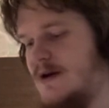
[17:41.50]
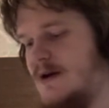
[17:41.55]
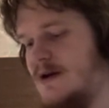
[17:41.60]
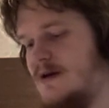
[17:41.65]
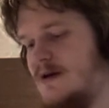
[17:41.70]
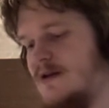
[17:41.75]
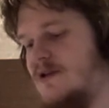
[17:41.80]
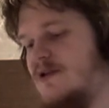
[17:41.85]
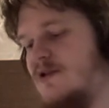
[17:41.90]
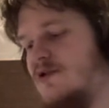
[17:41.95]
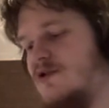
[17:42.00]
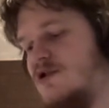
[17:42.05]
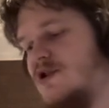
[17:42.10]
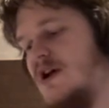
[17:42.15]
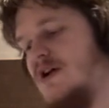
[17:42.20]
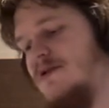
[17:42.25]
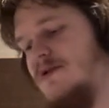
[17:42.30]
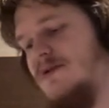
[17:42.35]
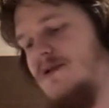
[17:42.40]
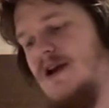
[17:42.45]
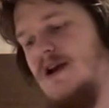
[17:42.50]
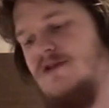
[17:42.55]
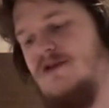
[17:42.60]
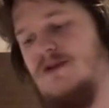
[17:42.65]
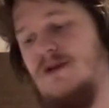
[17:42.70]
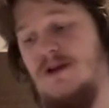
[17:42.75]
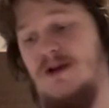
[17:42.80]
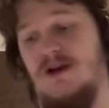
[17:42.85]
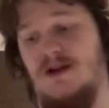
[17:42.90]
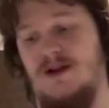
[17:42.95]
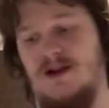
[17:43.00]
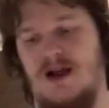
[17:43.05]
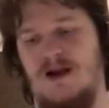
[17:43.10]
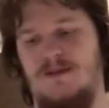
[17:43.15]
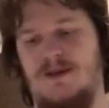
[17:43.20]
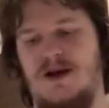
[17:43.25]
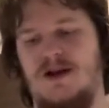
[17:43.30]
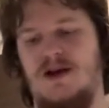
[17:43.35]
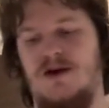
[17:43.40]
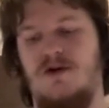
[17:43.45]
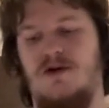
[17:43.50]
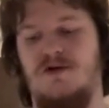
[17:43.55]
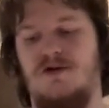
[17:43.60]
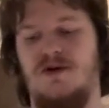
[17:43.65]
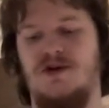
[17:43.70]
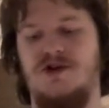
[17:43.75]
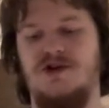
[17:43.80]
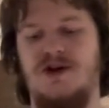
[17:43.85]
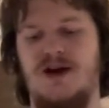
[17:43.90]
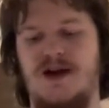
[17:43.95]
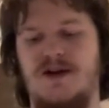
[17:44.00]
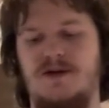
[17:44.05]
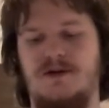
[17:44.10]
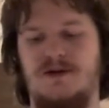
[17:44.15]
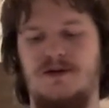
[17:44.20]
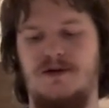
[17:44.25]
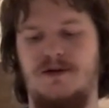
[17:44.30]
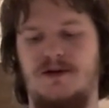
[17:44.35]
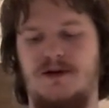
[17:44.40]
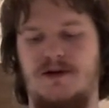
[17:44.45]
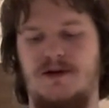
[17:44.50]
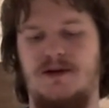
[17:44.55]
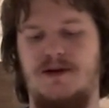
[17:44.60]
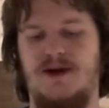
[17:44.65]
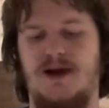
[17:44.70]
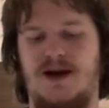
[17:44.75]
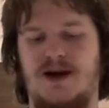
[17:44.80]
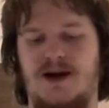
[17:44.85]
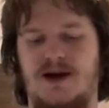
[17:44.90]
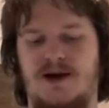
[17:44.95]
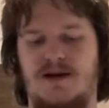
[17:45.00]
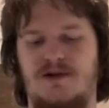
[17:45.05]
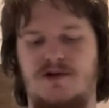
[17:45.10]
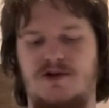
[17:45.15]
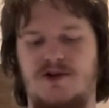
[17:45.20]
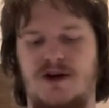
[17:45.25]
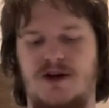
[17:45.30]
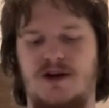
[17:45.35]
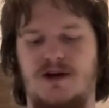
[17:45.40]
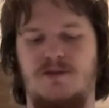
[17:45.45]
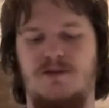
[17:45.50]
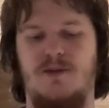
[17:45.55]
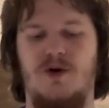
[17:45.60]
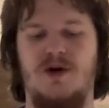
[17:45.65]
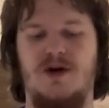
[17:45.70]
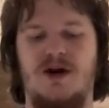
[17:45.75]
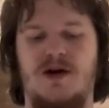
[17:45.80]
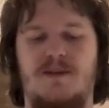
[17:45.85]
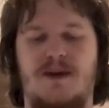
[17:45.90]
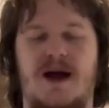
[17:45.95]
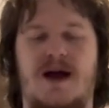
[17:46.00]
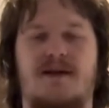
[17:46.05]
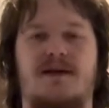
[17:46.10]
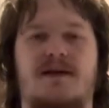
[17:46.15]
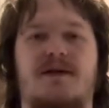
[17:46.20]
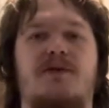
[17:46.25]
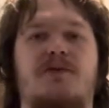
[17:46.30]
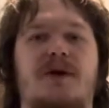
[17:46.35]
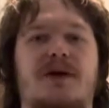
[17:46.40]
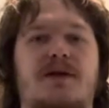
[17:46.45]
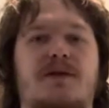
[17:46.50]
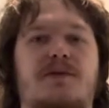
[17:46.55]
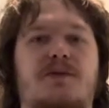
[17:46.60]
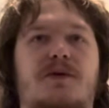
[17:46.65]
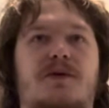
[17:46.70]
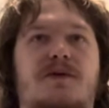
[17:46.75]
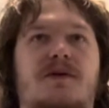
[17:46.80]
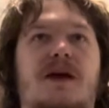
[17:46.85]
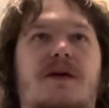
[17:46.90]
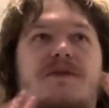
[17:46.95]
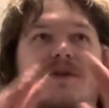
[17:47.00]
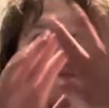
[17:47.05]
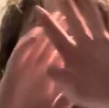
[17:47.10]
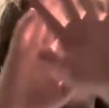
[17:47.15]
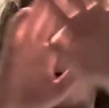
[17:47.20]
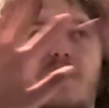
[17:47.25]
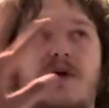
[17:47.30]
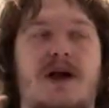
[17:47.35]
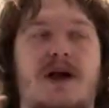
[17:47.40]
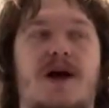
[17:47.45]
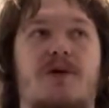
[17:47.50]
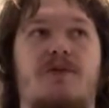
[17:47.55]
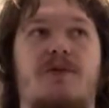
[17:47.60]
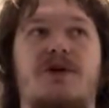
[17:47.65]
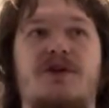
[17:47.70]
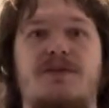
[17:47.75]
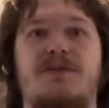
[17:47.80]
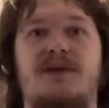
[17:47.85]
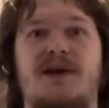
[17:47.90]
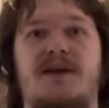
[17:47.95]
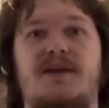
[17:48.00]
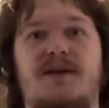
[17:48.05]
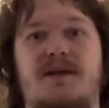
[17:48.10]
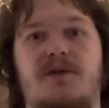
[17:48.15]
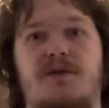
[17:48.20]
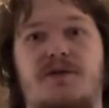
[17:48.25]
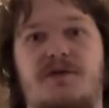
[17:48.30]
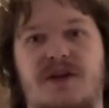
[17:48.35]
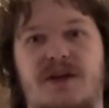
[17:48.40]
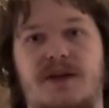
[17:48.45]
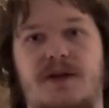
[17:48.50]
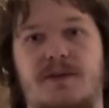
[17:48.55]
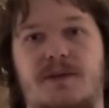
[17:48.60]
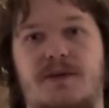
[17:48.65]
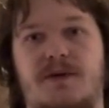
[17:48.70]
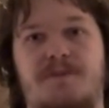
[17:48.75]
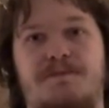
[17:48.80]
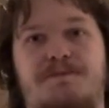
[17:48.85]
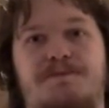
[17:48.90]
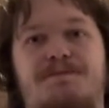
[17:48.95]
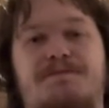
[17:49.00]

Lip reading: The 2 shader stages, here the shadle stage and the marking pass, because the way this works, you have to mark out which places are visible.